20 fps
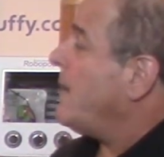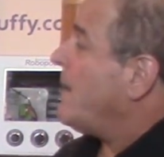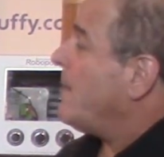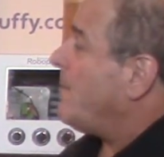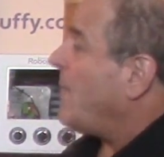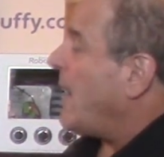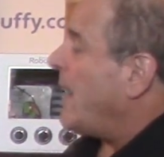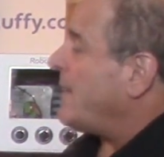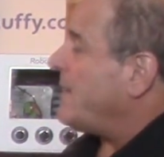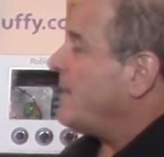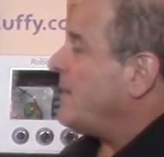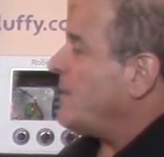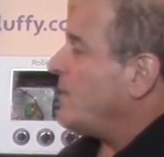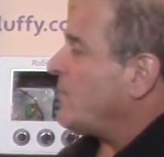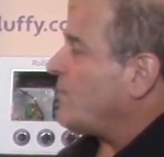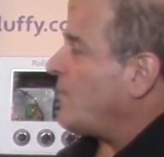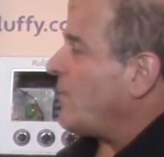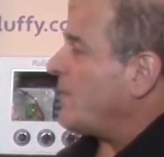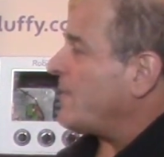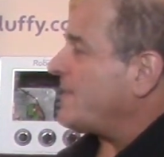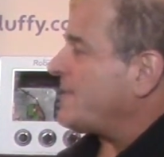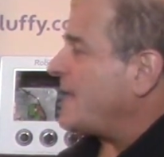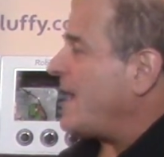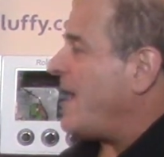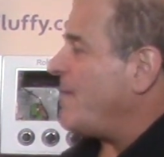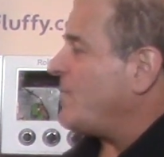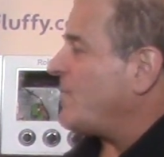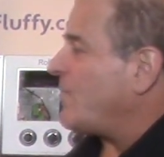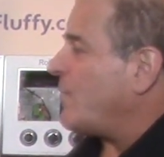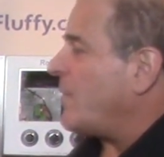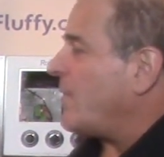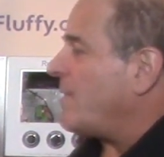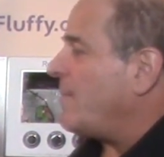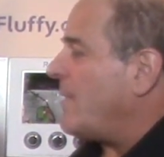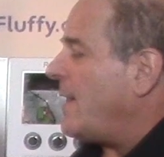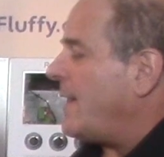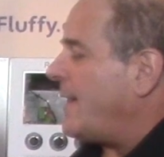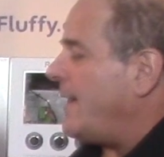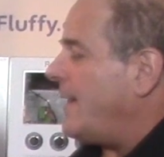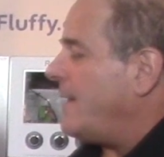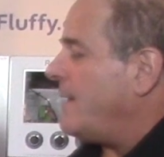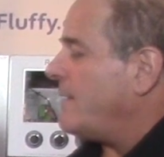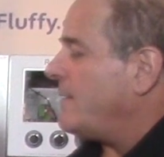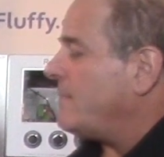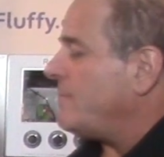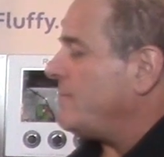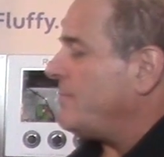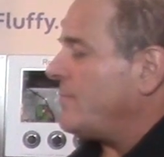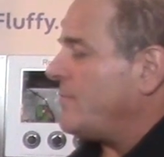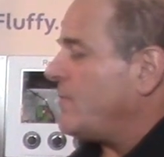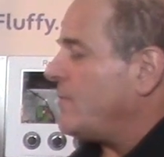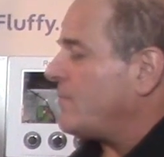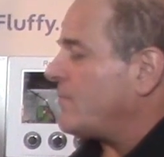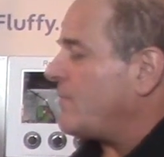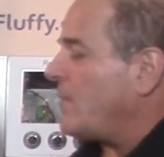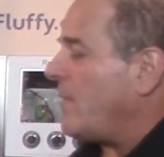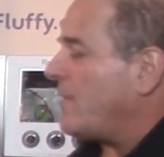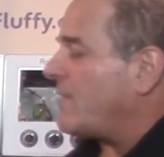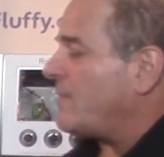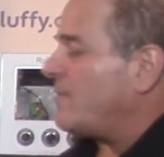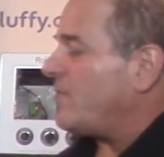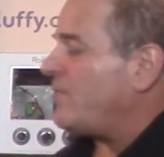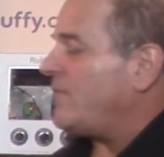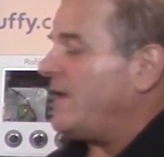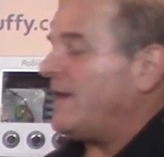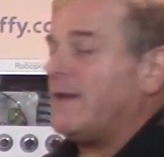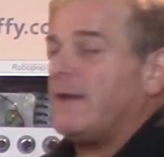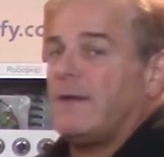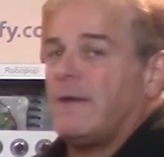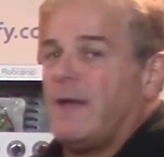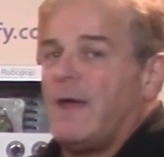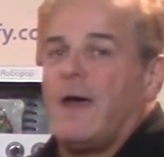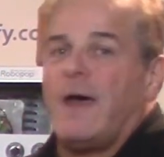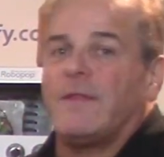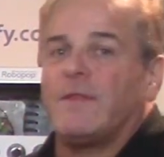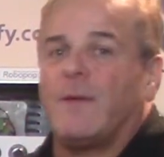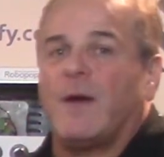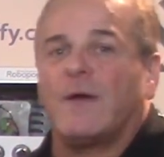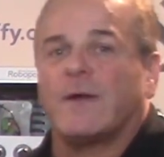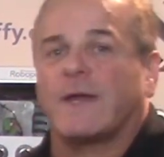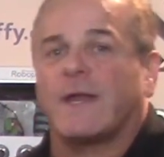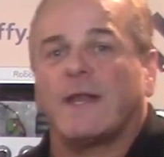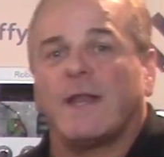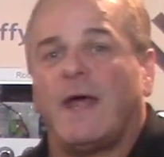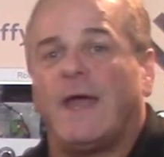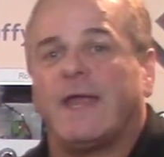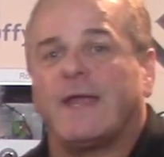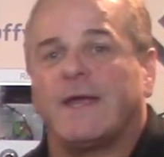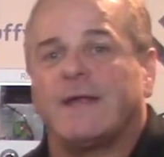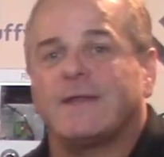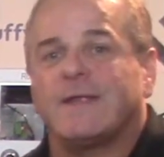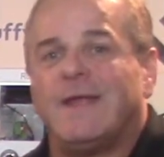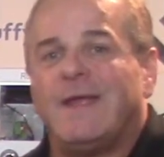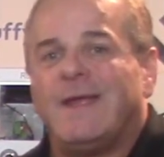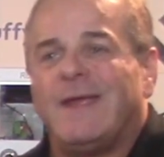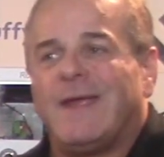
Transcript: But for the time and for the money, there's no other machine on the market like it,